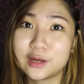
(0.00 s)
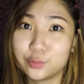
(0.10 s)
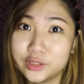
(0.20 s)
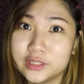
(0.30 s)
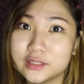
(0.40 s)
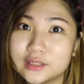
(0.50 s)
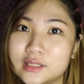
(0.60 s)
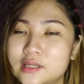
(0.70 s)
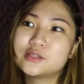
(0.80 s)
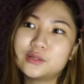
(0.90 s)
I wouldn't.
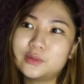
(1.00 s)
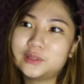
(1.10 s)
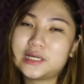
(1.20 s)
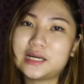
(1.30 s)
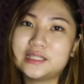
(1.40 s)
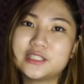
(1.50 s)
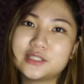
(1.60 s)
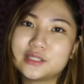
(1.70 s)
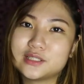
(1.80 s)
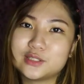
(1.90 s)
So I
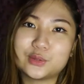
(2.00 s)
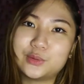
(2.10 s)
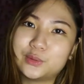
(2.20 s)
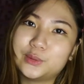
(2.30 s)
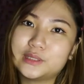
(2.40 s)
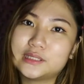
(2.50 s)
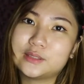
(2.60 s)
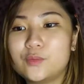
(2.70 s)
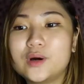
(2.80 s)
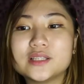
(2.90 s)
just don't
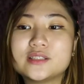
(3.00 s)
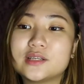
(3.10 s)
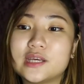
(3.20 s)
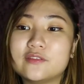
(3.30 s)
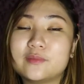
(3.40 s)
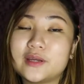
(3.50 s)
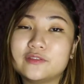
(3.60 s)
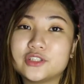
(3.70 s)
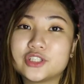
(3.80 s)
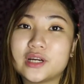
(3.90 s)
want to give my
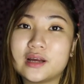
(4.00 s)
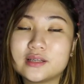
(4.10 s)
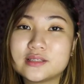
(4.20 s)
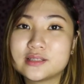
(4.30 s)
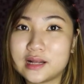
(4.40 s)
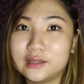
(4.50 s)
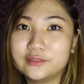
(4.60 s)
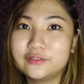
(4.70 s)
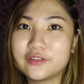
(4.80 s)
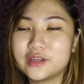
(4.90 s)
future
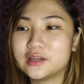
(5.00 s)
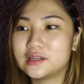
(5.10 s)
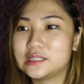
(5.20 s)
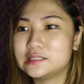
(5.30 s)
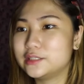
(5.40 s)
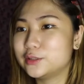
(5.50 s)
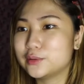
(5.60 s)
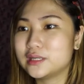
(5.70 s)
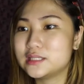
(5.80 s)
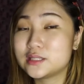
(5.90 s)
self the, you
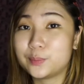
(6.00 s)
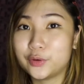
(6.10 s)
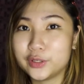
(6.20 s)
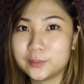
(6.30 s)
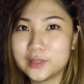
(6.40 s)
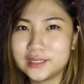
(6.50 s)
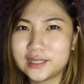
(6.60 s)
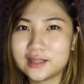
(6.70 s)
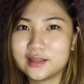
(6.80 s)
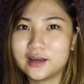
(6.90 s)
know, the disappointment
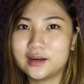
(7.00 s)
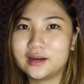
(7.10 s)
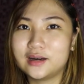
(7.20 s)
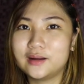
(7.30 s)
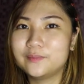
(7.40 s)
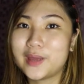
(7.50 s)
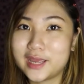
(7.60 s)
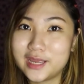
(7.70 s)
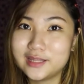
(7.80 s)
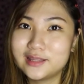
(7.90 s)
and the
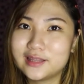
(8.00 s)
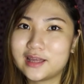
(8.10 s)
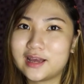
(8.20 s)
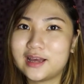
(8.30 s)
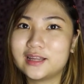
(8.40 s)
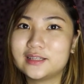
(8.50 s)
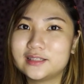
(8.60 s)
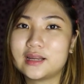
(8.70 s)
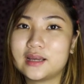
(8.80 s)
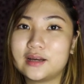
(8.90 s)
pain that
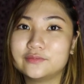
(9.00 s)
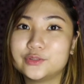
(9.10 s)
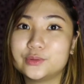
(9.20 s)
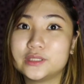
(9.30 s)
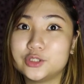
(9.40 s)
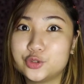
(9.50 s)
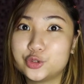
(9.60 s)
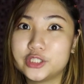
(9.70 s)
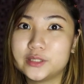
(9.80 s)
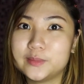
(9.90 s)
I have to
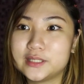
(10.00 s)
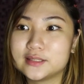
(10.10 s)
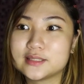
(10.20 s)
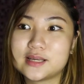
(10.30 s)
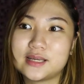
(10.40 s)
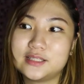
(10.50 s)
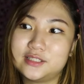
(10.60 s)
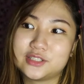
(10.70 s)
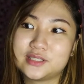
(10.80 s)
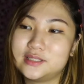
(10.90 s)
endure because I
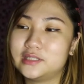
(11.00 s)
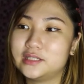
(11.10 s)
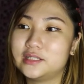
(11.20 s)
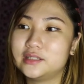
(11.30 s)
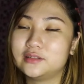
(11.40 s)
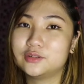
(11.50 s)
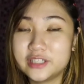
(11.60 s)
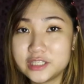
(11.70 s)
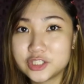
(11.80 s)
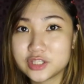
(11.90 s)
just didn't
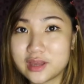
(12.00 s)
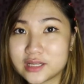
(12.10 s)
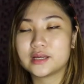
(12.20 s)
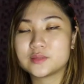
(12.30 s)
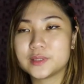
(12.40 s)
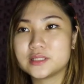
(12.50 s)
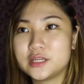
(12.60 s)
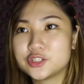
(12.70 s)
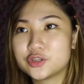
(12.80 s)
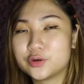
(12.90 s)
reach the
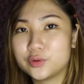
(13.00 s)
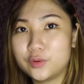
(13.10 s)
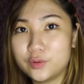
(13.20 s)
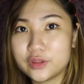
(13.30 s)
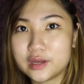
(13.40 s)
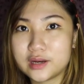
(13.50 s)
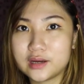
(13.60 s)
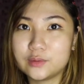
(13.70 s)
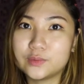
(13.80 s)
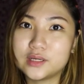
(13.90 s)
expectation or goal that
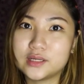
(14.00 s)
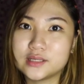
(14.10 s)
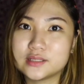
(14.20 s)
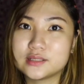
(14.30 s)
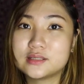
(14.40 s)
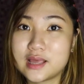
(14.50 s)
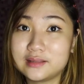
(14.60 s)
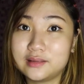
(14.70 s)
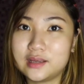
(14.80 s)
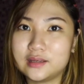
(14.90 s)
I was
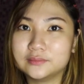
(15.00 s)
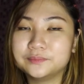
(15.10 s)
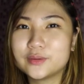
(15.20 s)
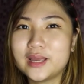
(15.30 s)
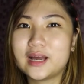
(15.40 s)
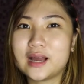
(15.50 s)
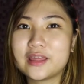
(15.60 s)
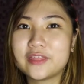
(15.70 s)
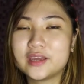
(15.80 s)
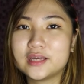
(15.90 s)
setting. So yeah, I
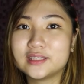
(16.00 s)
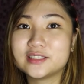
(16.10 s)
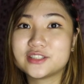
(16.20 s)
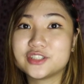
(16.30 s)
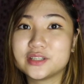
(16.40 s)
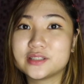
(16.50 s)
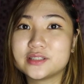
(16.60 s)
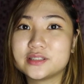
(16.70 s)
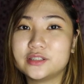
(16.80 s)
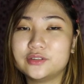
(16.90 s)
think it is
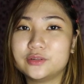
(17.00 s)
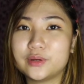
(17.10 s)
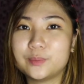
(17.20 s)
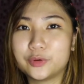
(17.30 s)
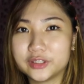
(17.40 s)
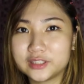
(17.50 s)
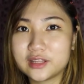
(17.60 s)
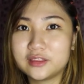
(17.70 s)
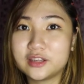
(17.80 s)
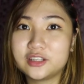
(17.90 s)
just, you know,
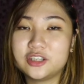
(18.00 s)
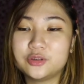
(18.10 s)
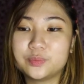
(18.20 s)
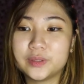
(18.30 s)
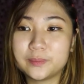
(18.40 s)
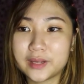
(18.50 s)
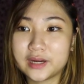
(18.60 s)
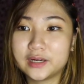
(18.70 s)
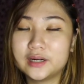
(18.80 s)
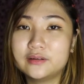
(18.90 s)
important that you
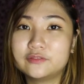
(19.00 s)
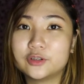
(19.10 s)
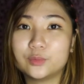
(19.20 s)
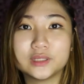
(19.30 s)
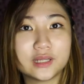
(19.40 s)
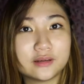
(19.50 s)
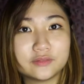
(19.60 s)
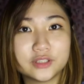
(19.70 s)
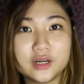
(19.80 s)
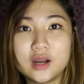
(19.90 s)
prepare for
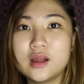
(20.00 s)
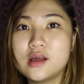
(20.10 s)
whatever